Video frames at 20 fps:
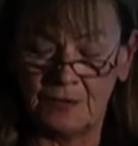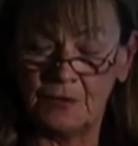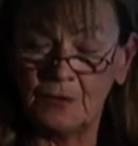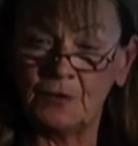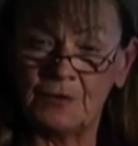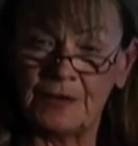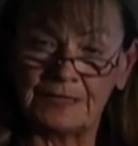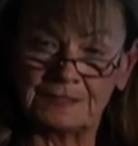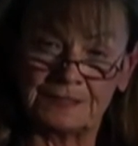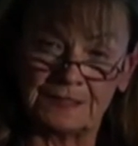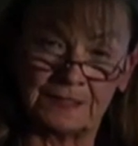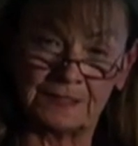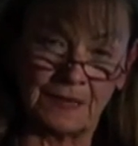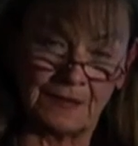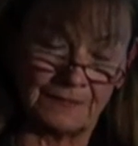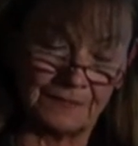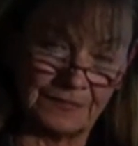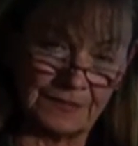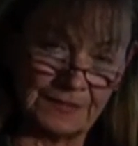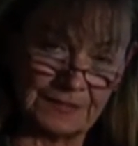who has the
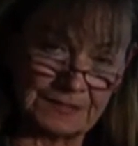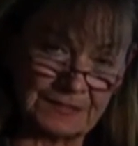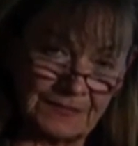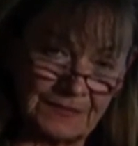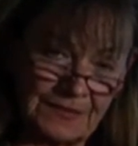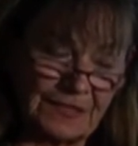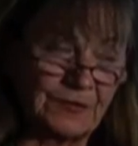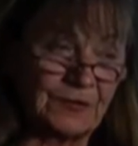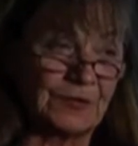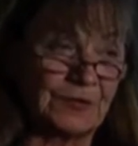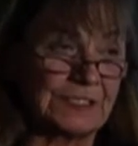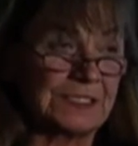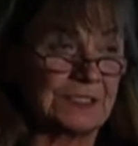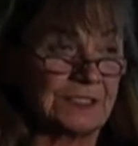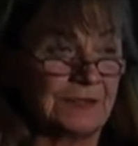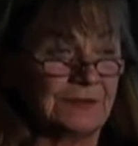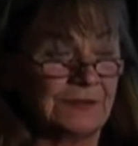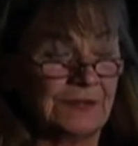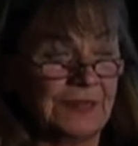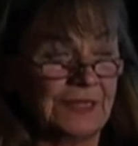conflicts of
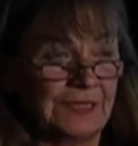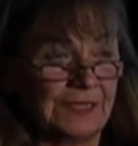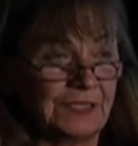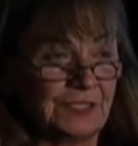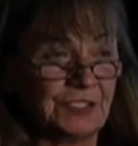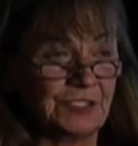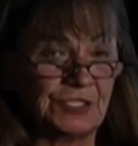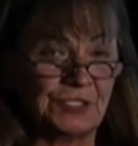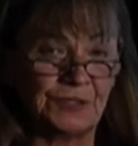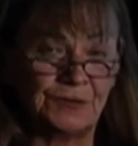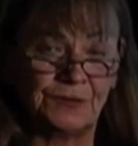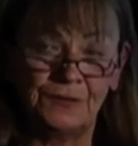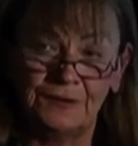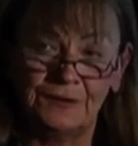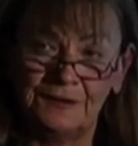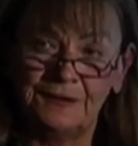interest over the issue.